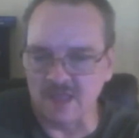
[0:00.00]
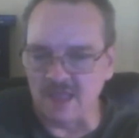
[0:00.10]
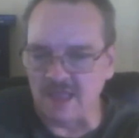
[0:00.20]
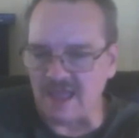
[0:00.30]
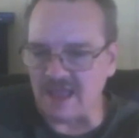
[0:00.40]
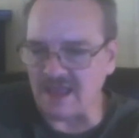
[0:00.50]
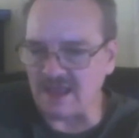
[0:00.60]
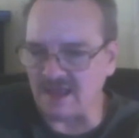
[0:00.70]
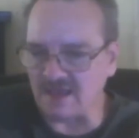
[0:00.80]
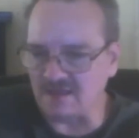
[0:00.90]

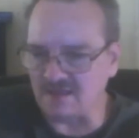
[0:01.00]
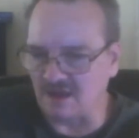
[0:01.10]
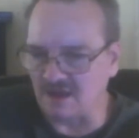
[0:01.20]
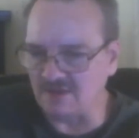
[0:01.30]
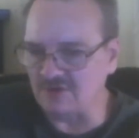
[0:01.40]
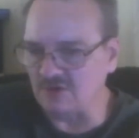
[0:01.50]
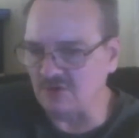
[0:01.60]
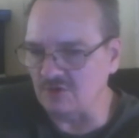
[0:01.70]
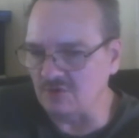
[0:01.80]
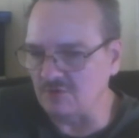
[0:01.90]
and I
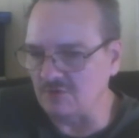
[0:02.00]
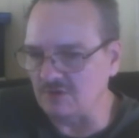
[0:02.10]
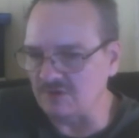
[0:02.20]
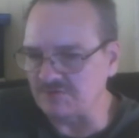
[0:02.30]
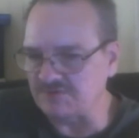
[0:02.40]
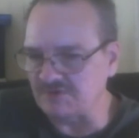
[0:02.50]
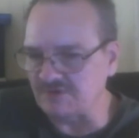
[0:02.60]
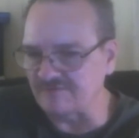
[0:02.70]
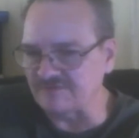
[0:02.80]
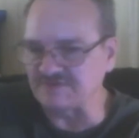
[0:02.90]
do
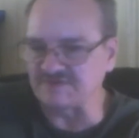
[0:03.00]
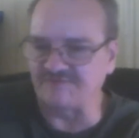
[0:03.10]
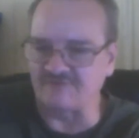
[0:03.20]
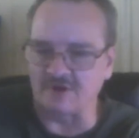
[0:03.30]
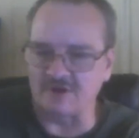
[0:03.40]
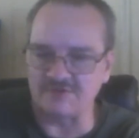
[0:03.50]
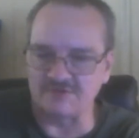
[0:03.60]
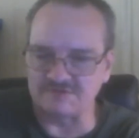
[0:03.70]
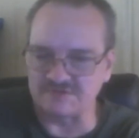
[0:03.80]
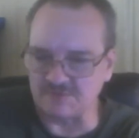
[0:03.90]
services for
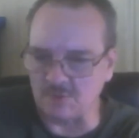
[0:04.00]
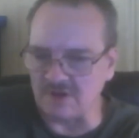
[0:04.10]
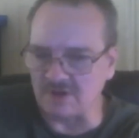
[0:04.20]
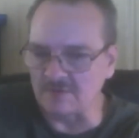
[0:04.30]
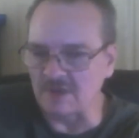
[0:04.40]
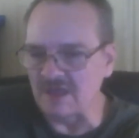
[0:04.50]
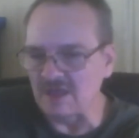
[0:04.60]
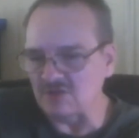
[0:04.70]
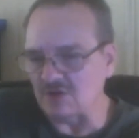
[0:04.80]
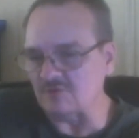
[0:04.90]
authors as well.
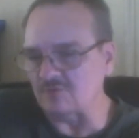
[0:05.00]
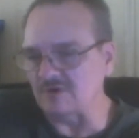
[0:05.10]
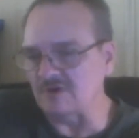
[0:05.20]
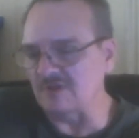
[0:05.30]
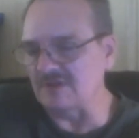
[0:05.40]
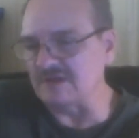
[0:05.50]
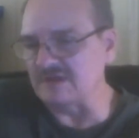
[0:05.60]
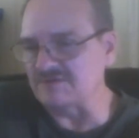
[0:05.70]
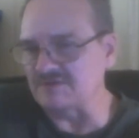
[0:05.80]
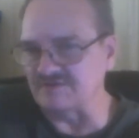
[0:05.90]
Not really
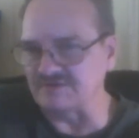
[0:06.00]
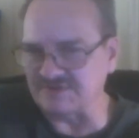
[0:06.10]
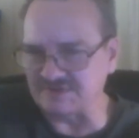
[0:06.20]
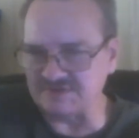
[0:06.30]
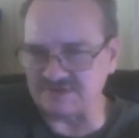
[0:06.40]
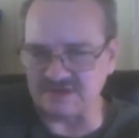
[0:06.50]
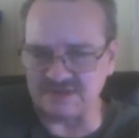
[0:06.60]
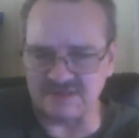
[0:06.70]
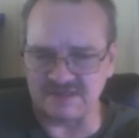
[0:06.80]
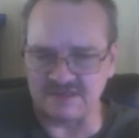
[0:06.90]
services in
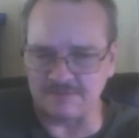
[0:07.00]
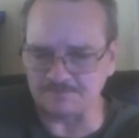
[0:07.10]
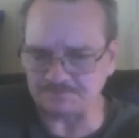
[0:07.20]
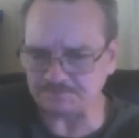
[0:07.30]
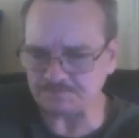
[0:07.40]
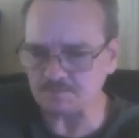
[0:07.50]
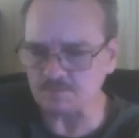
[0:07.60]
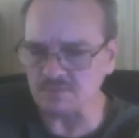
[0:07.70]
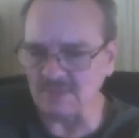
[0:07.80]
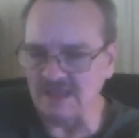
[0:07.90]
the
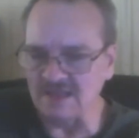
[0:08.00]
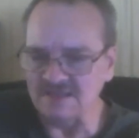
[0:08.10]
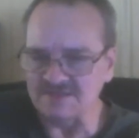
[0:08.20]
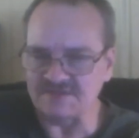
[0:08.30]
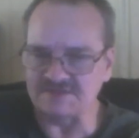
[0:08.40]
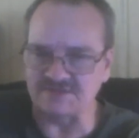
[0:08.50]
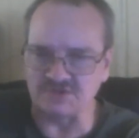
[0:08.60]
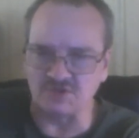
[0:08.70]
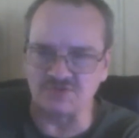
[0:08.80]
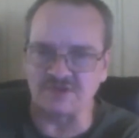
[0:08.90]
sense that
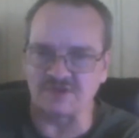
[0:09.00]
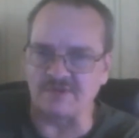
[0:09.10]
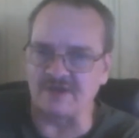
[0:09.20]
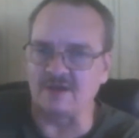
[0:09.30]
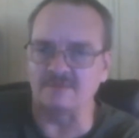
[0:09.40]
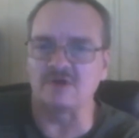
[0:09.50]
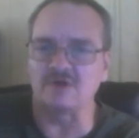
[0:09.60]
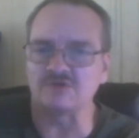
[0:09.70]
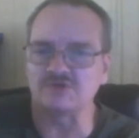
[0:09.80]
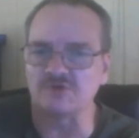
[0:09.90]
you think about. I'm not
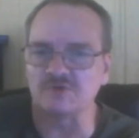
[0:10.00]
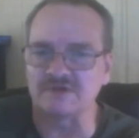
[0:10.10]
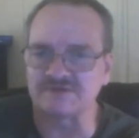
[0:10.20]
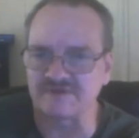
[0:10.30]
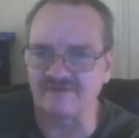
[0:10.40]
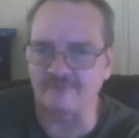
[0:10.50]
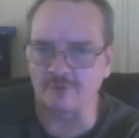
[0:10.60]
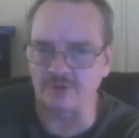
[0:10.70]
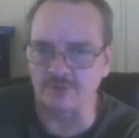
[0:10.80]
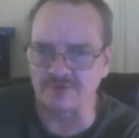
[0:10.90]
doing stuff for
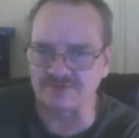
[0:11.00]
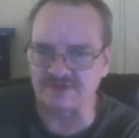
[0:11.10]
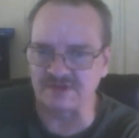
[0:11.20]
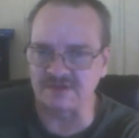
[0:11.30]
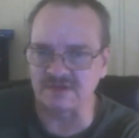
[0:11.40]
you per se,